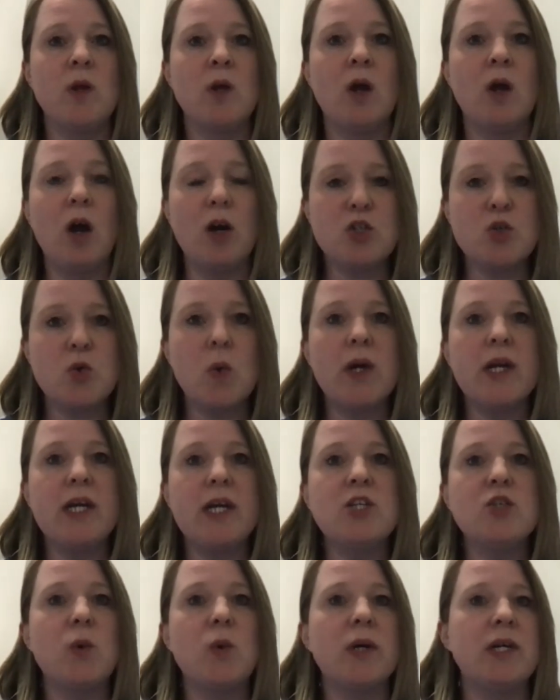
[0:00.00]
Our
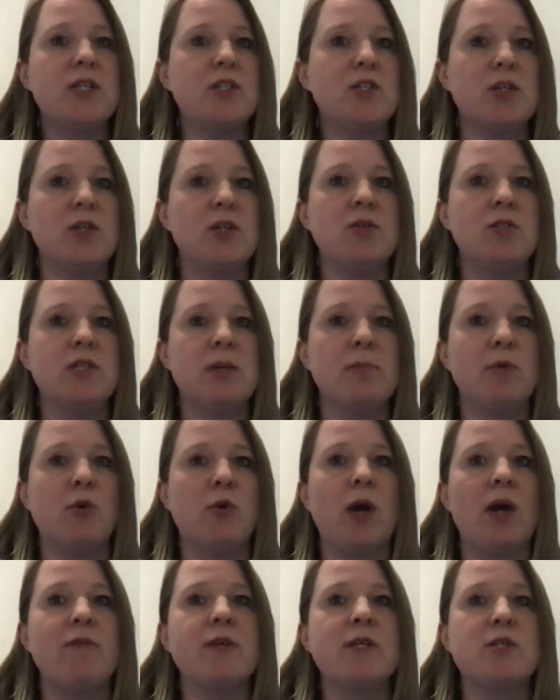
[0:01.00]
2022
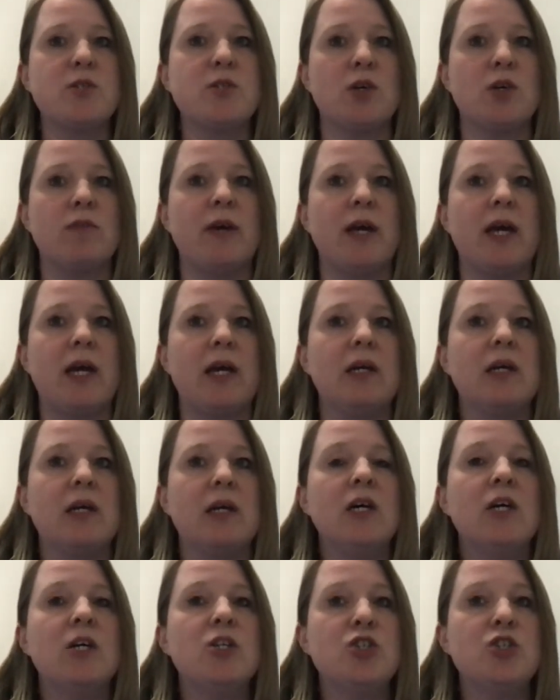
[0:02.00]
demographic survey
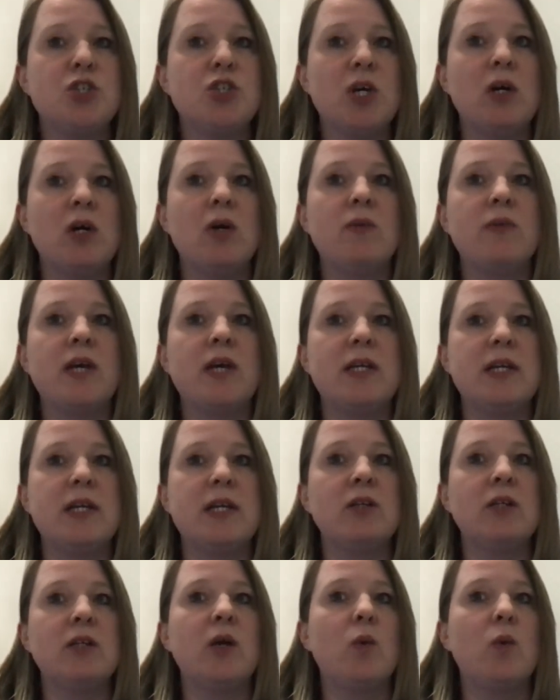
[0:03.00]
showed that
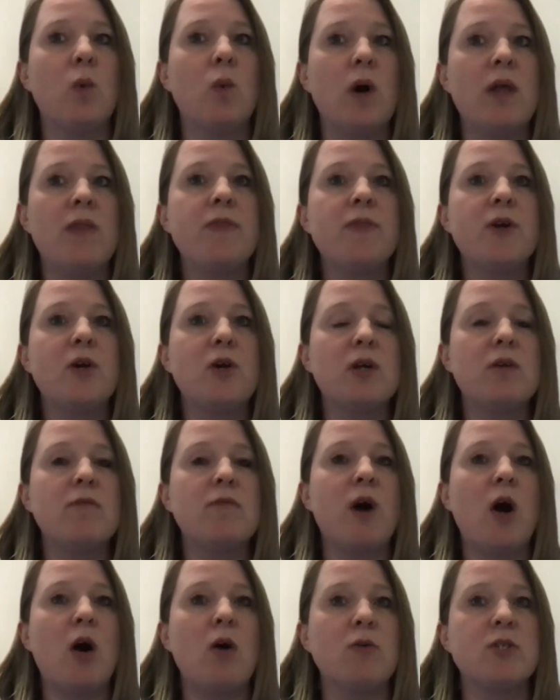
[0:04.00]
nearly one third
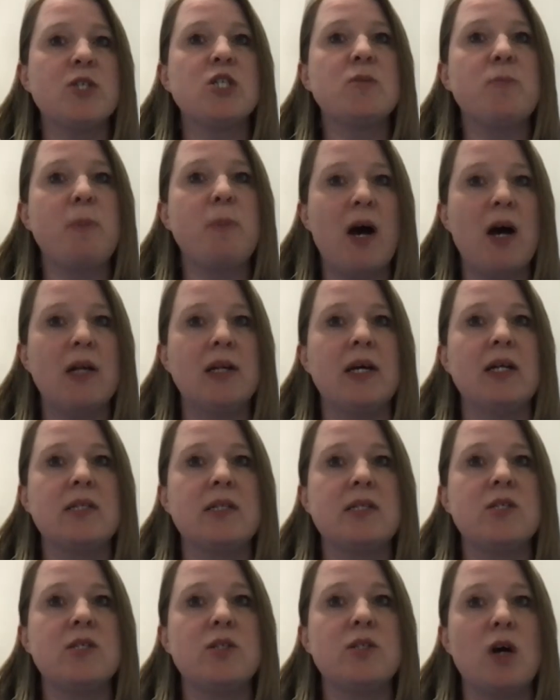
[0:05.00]
of all
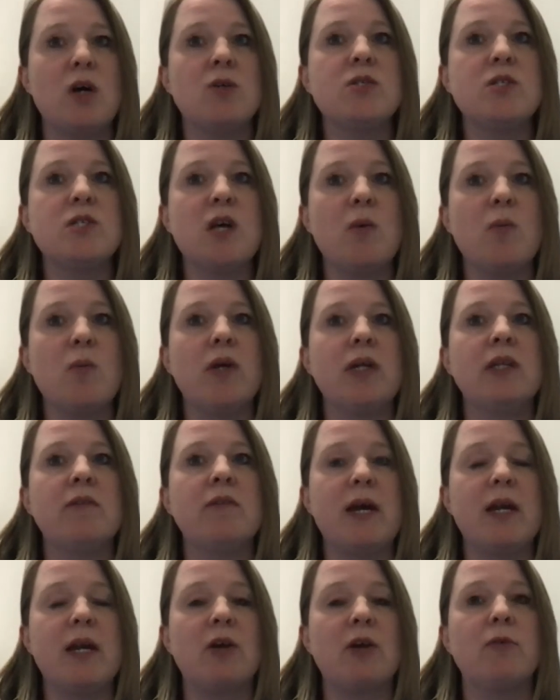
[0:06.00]
respondents know someone in the
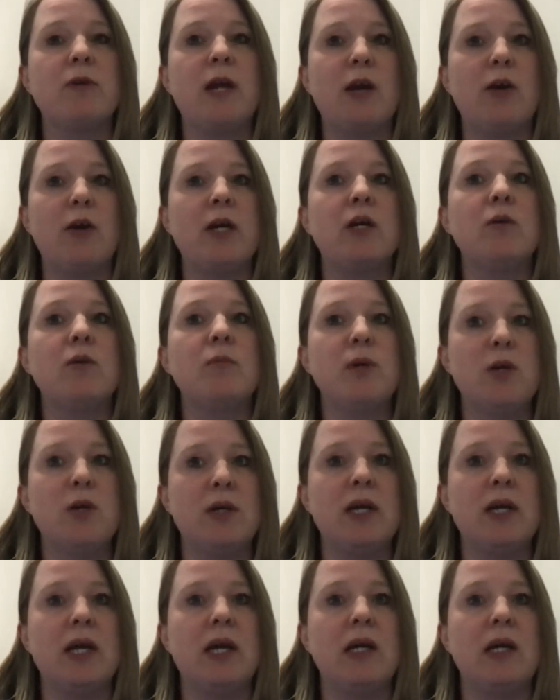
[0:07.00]
veterinary
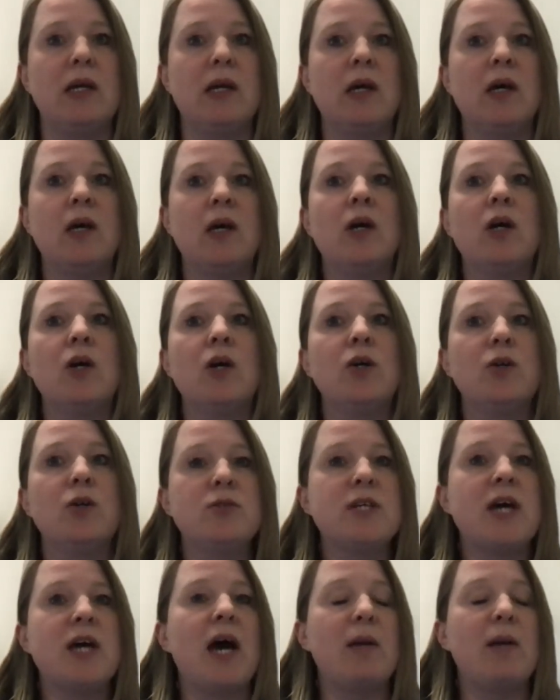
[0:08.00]
community who
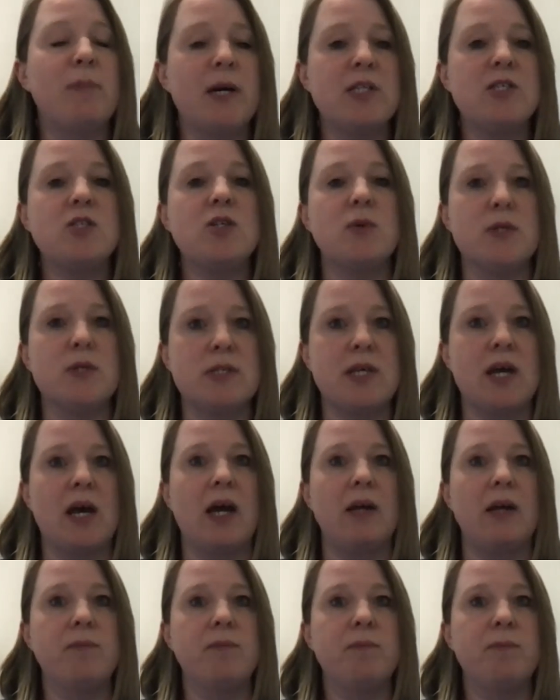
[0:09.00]
died by
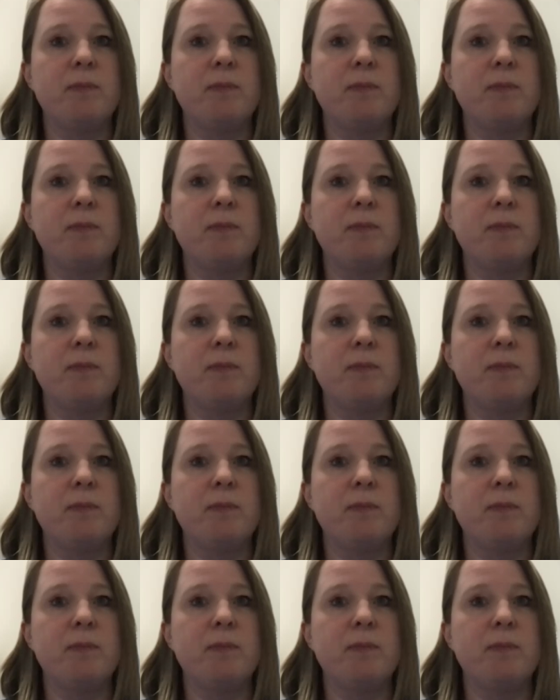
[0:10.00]
suicide.